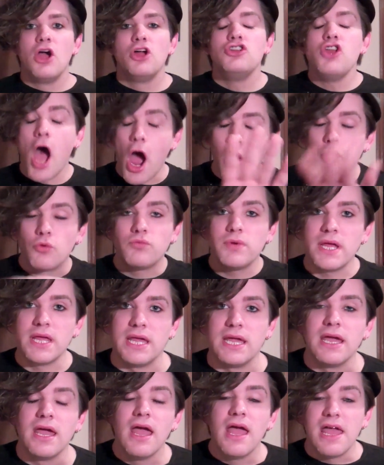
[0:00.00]
No,
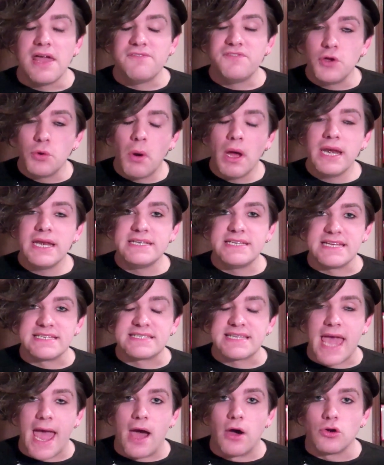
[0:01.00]
really, if you want a
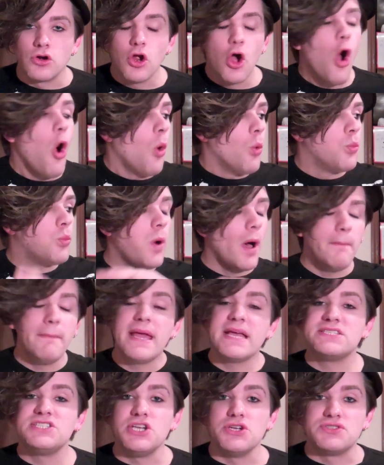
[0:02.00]
discount, what
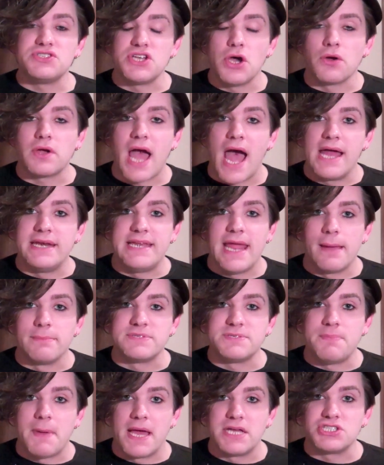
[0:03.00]
makes you so goddamn
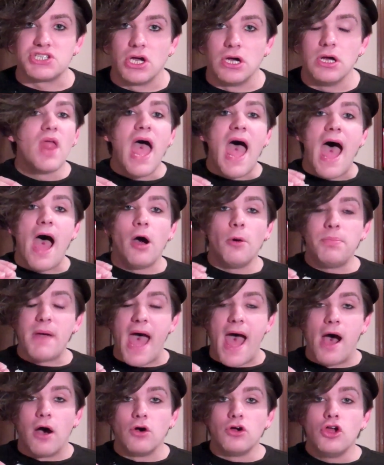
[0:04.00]
special? How
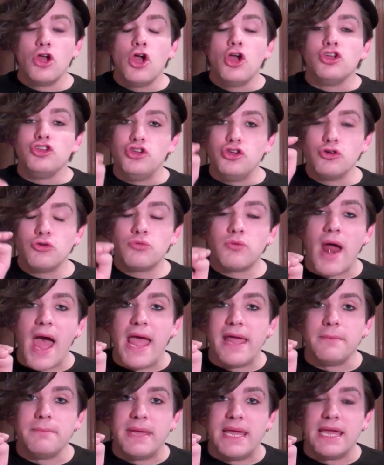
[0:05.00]
about you
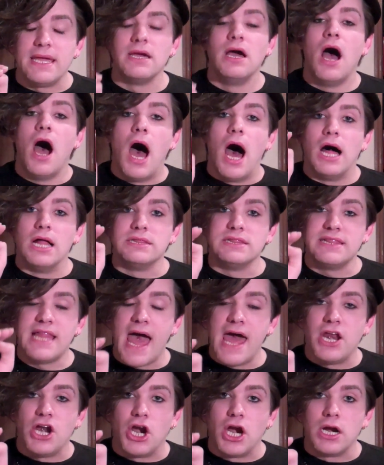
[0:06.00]
write me a
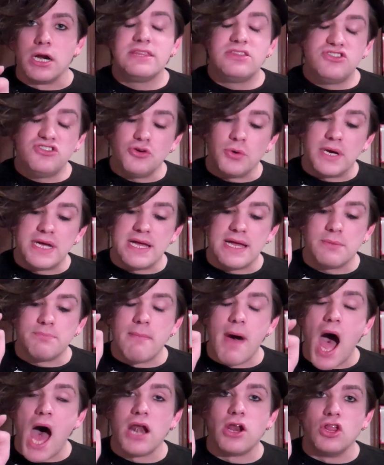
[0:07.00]
letter, do a
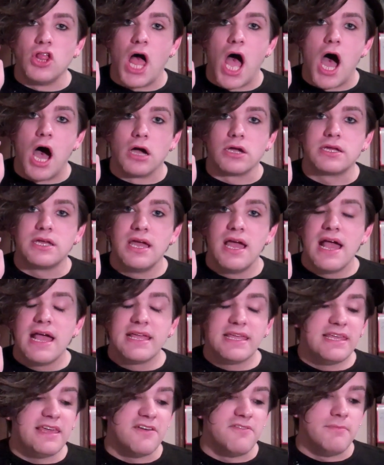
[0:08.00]
monologue,
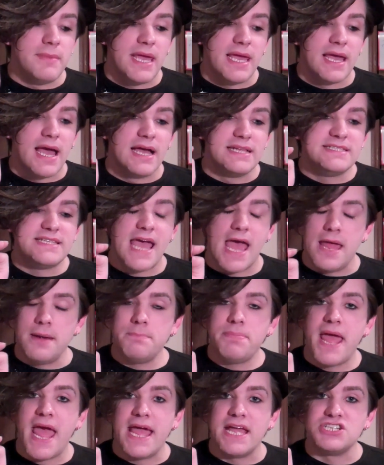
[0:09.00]
give me a
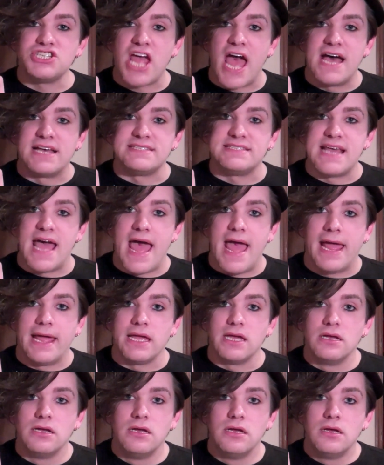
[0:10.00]
ten page
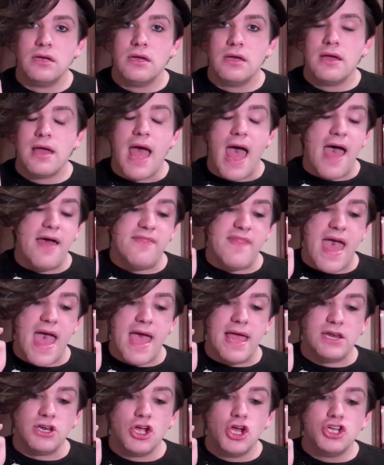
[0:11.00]
essay, and
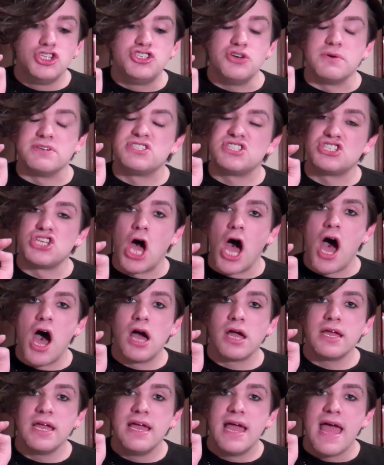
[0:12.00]
then do a
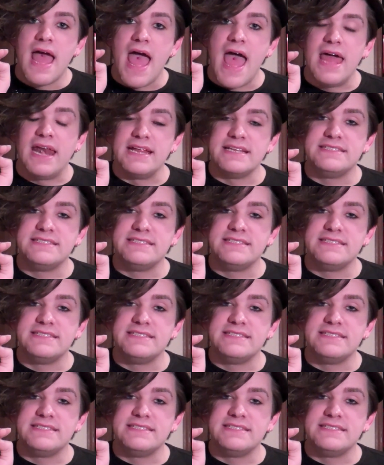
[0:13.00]
song and a